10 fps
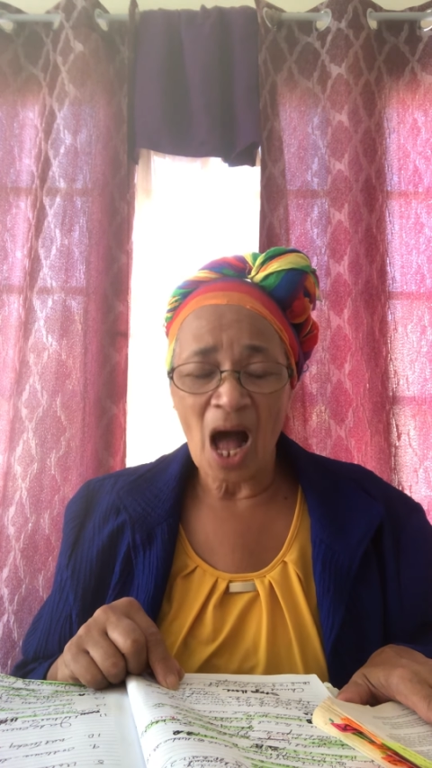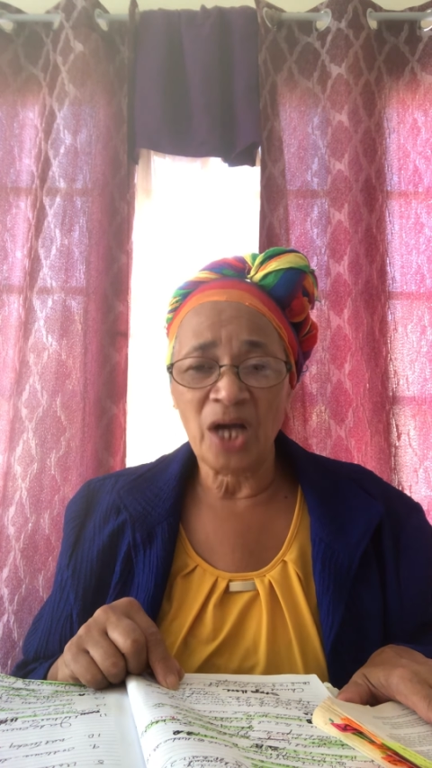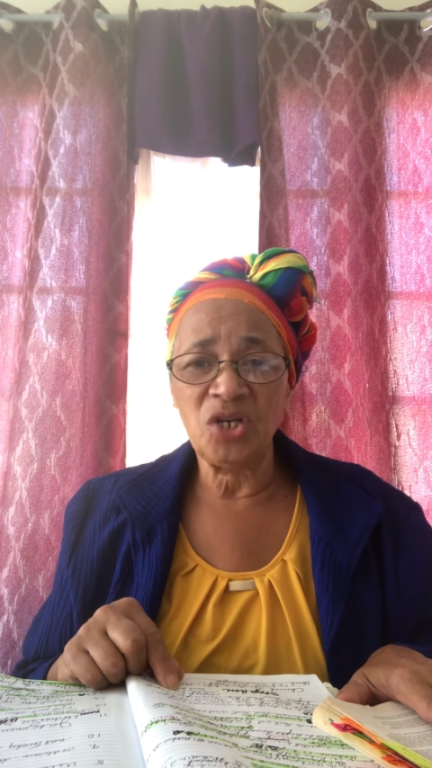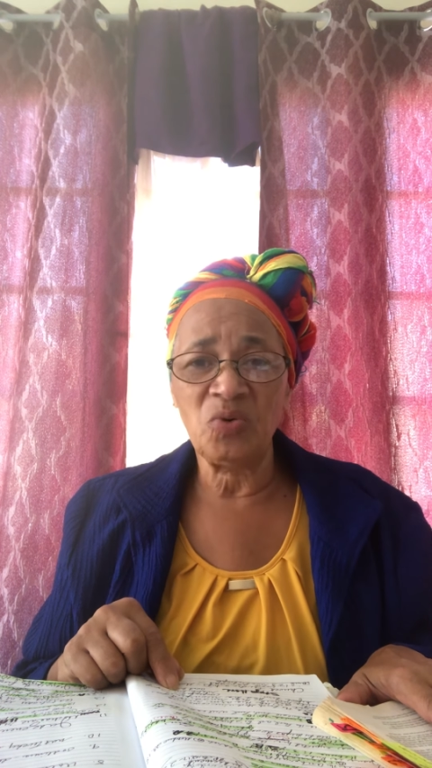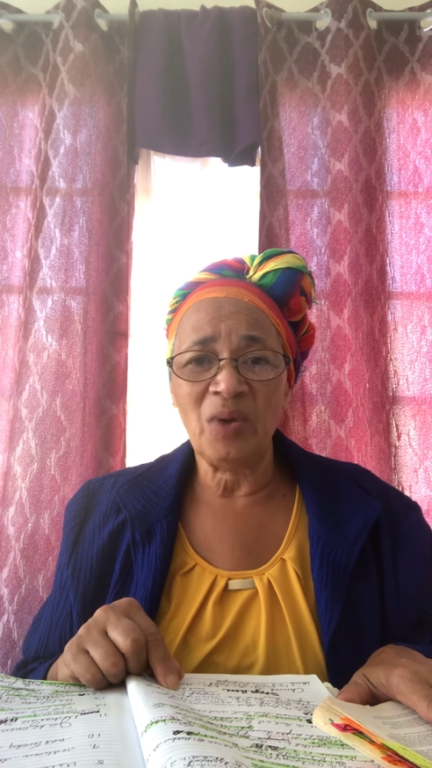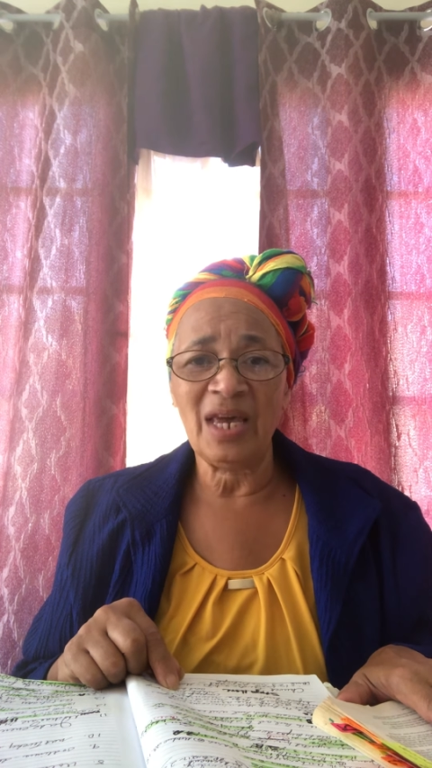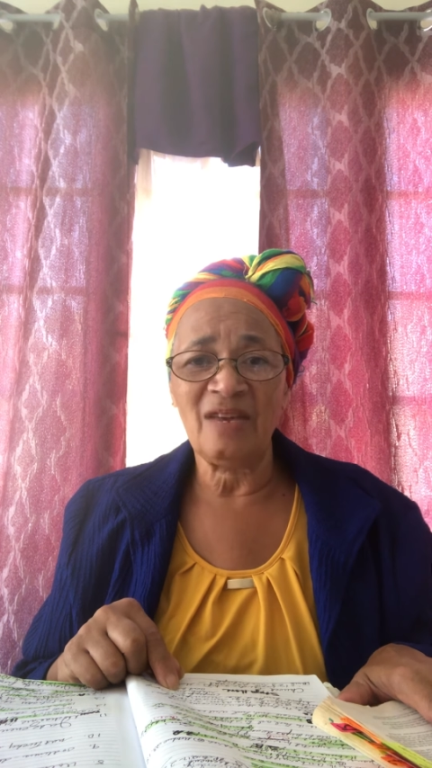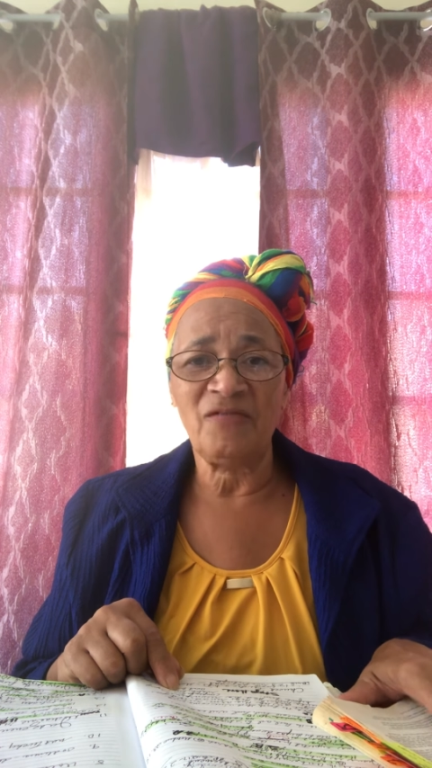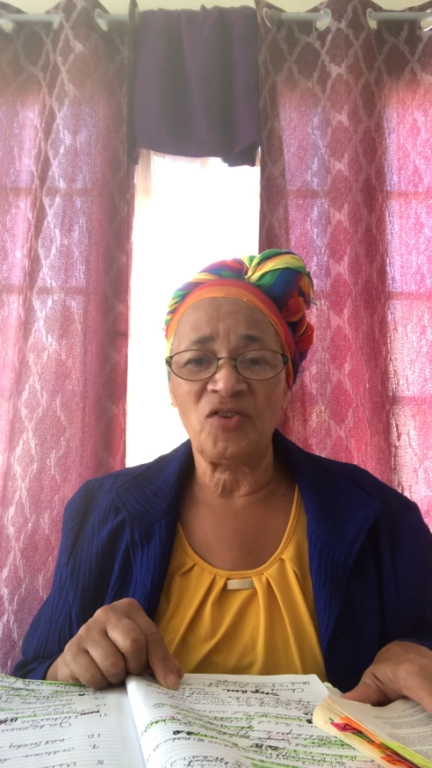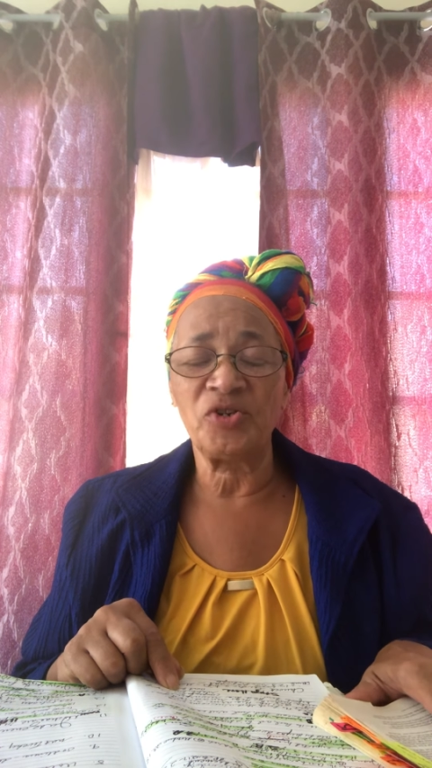Are you
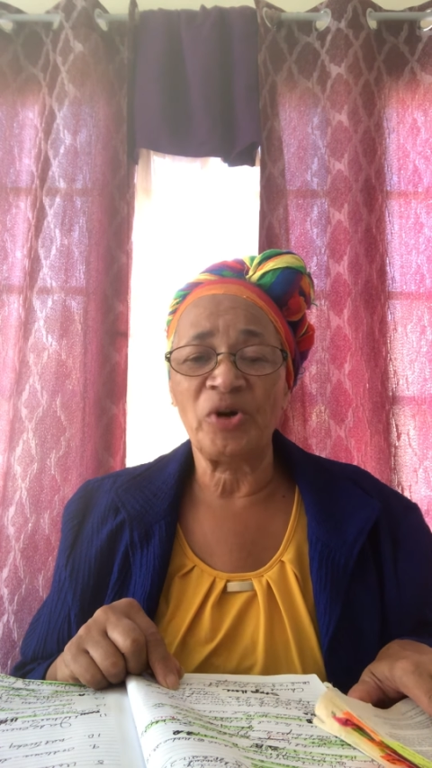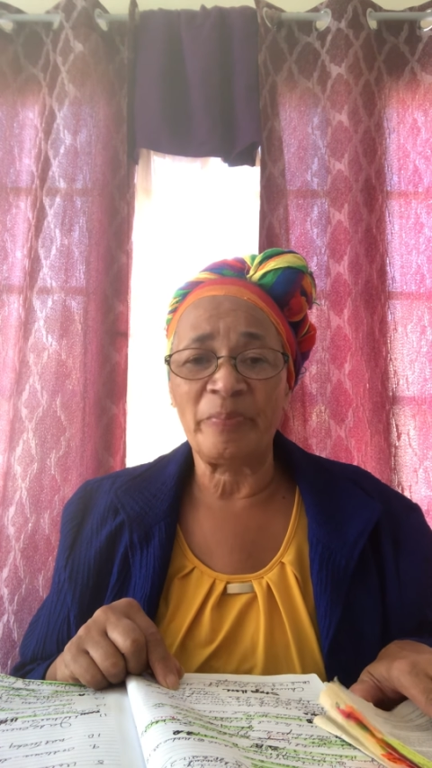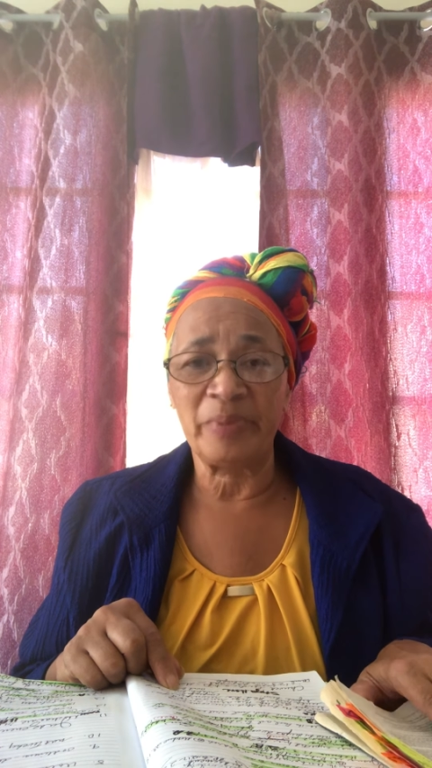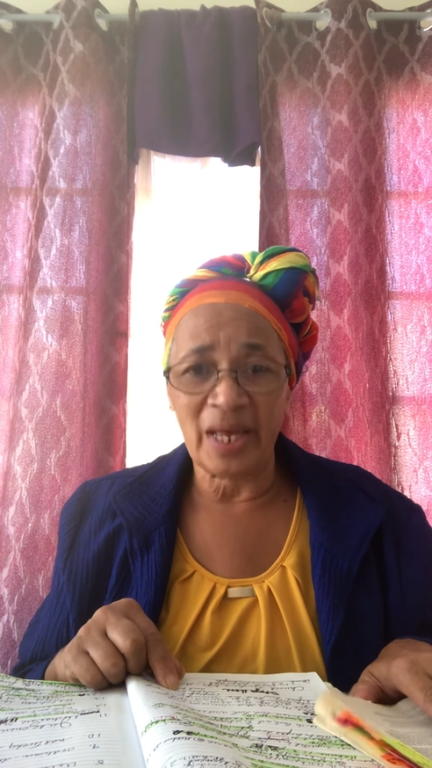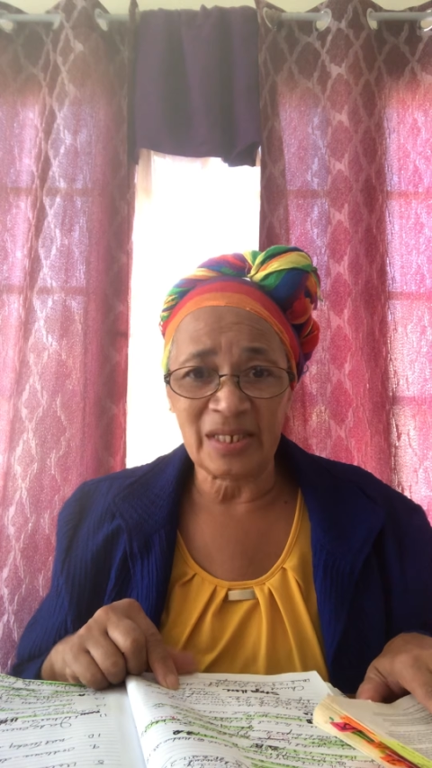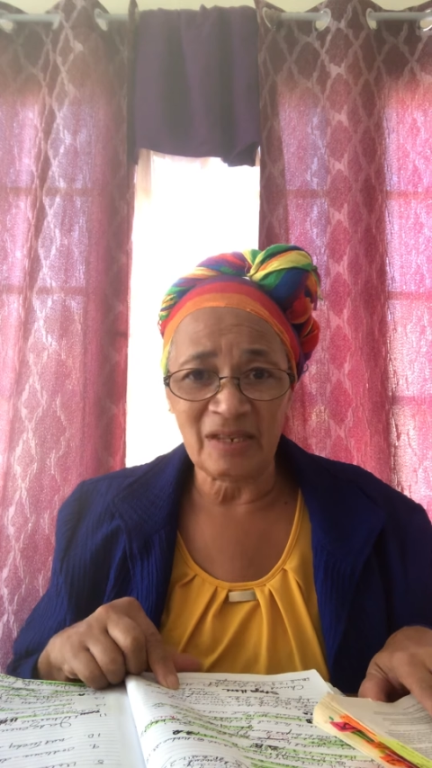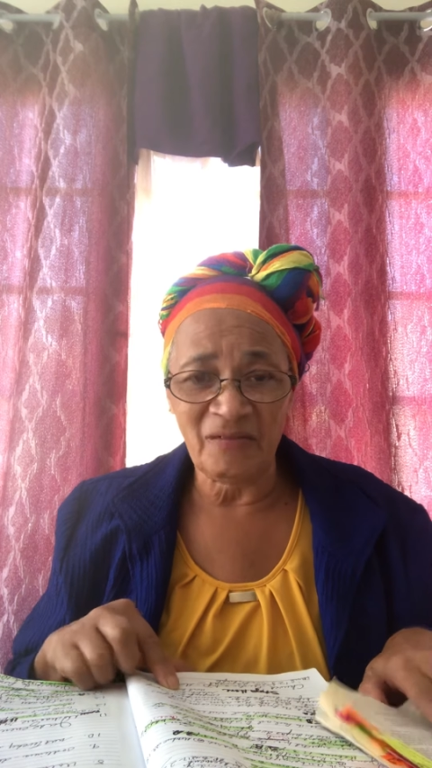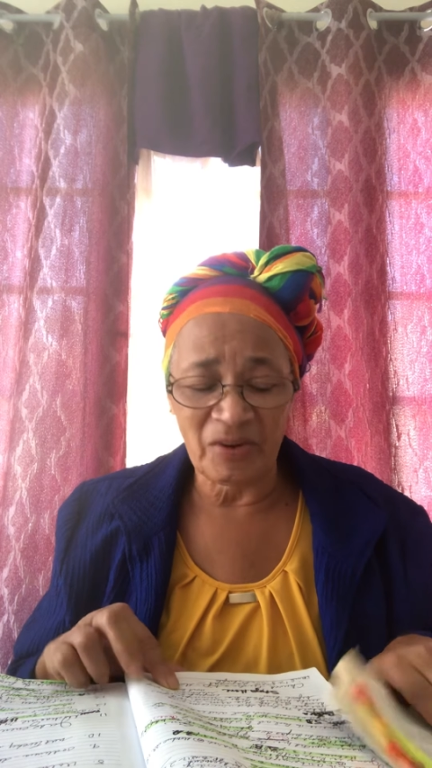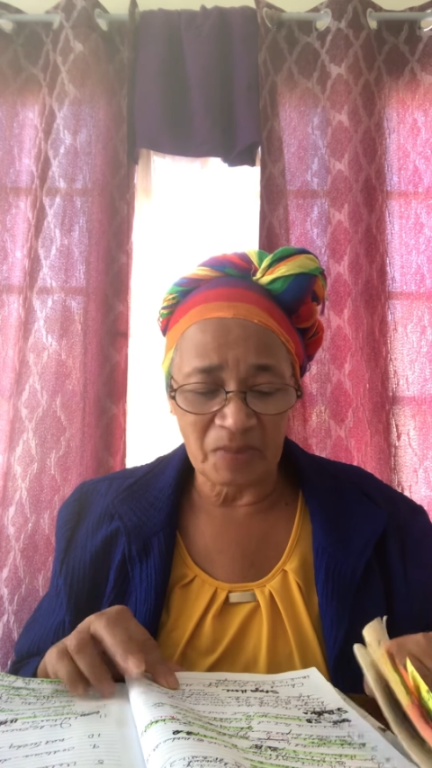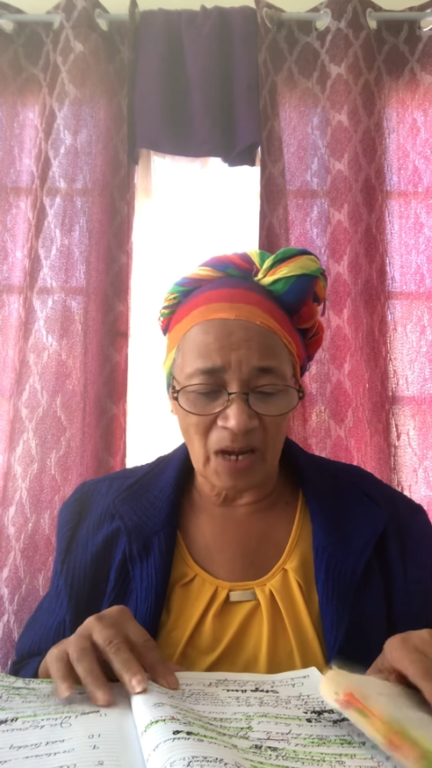waiting for your blessing
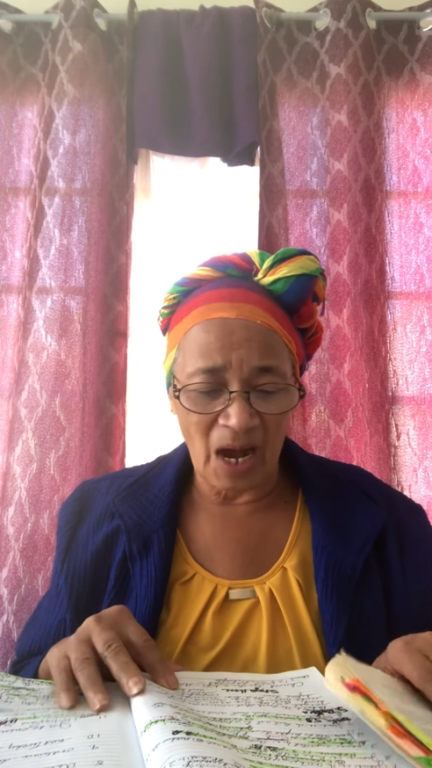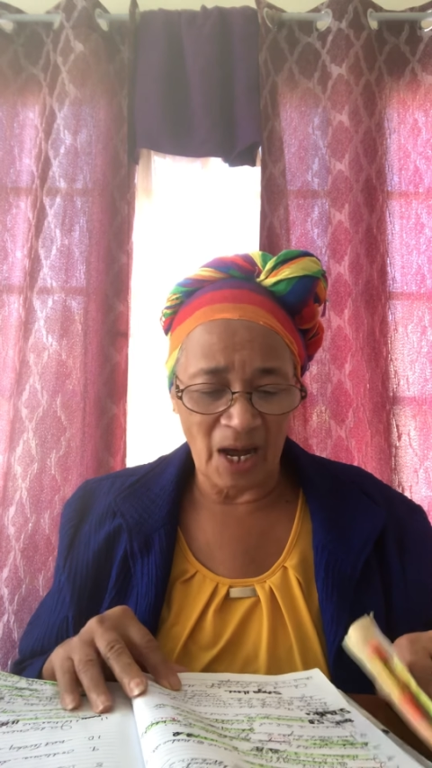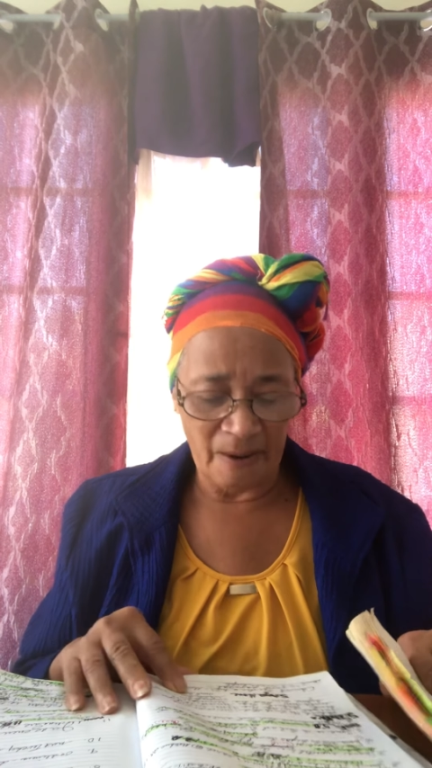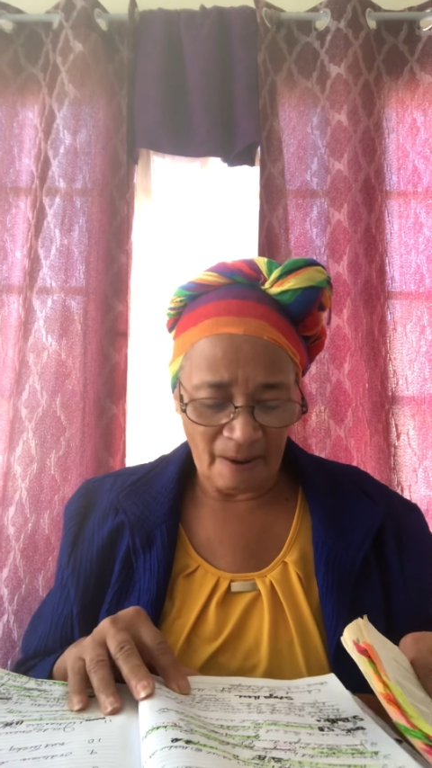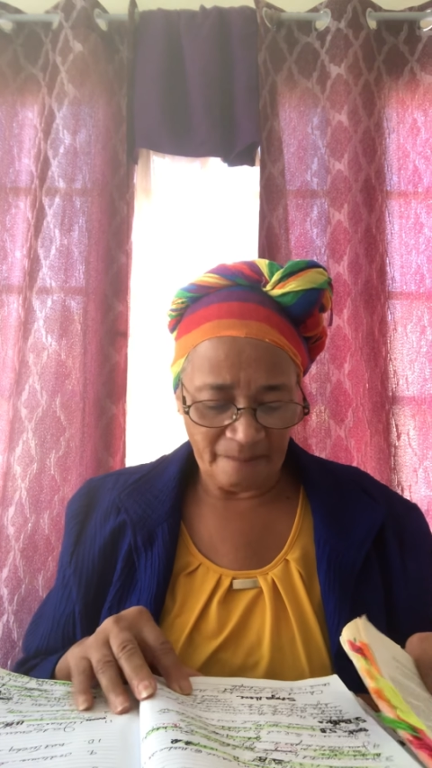from God?